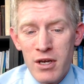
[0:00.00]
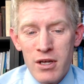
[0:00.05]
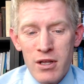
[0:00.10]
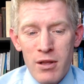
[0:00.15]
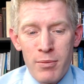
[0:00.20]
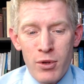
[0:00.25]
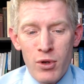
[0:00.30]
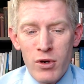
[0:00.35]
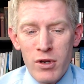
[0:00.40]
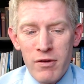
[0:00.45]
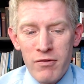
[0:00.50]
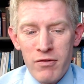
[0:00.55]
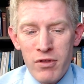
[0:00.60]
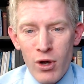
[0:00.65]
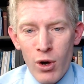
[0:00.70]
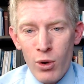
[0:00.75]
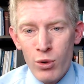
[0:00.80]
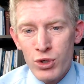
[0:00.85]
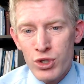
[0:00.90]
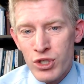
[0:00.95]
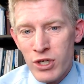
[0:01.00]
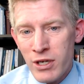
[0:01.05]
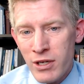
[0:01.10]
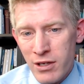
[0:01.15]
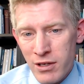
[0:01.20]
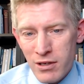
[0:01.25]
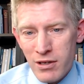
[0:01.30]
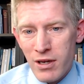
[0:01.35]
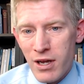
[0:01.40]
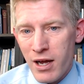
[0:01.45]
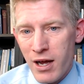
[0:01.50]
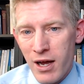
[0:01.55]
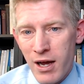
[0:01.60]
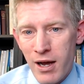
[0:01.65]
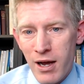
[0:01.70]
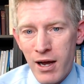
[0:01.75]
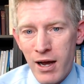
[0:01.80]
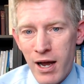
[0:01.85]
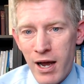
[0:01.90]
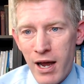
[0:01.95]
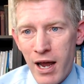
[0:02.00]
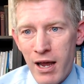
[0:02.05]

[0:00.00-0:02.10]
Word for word: the beauty of the ocean uh,